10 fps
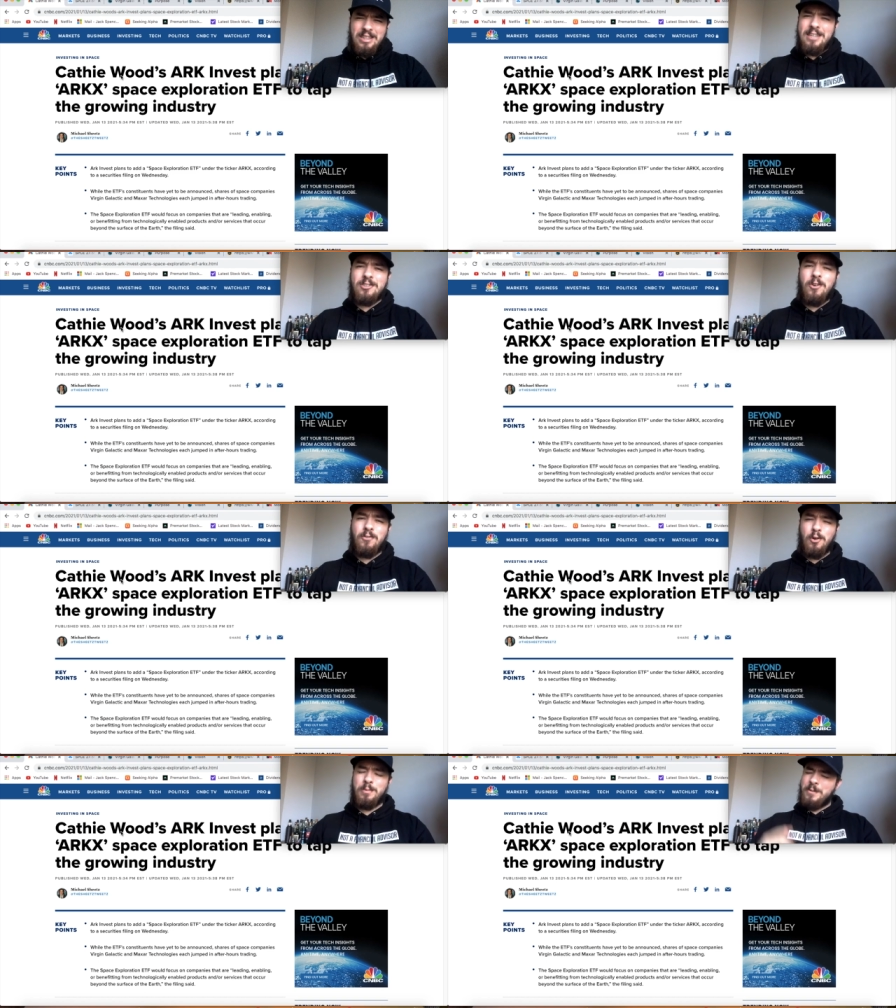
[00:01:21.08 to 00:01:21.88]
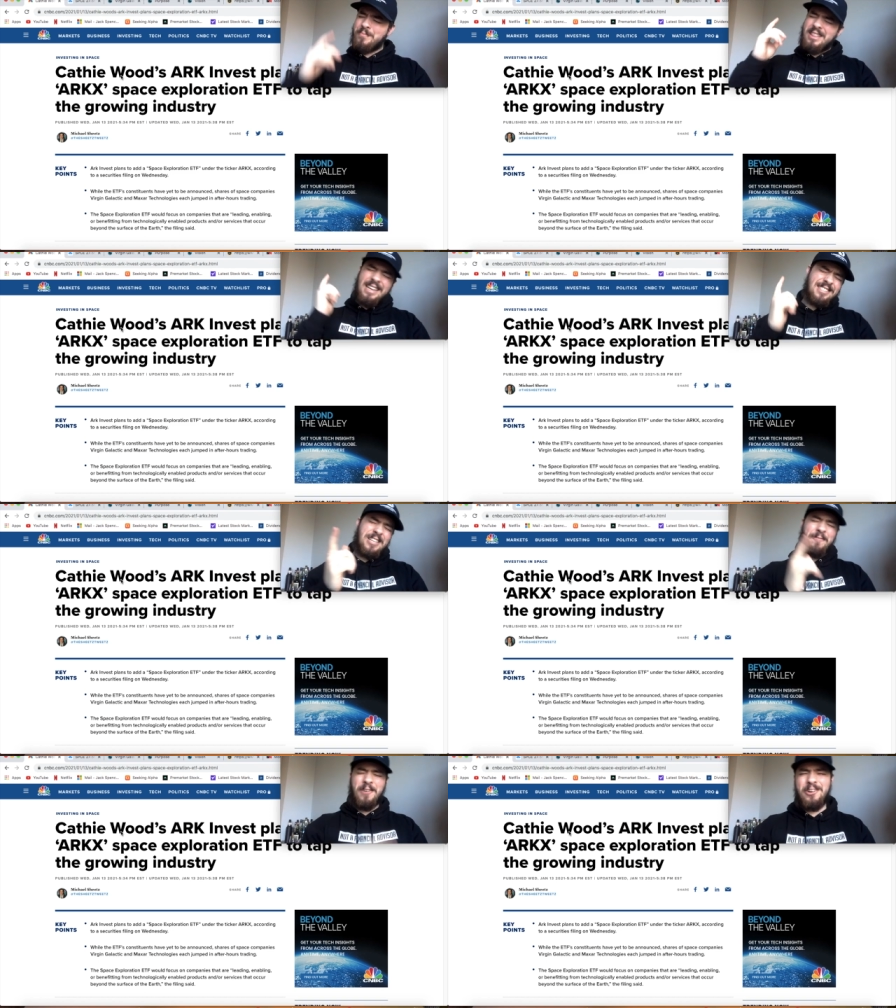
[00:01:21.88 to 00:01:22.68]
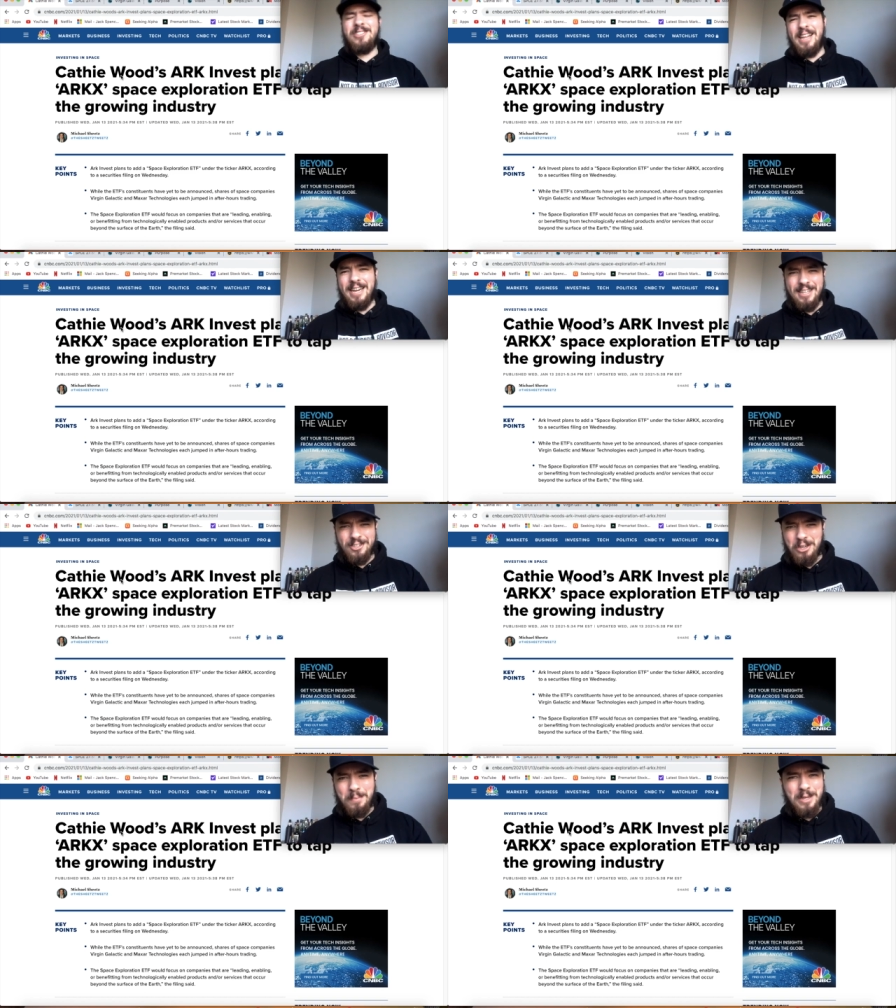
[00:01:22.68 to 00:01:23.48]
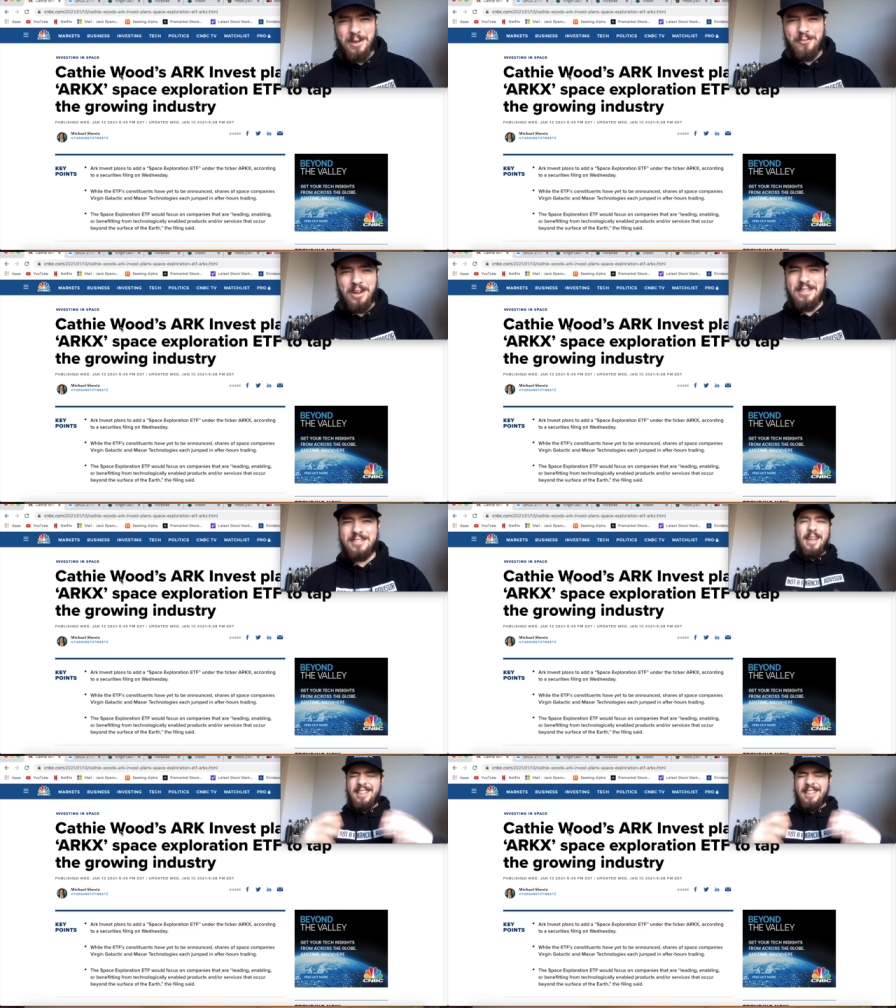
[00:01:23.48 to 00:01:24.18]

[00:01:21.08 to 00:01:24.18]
Discord group, that's the first link in the description, my friends.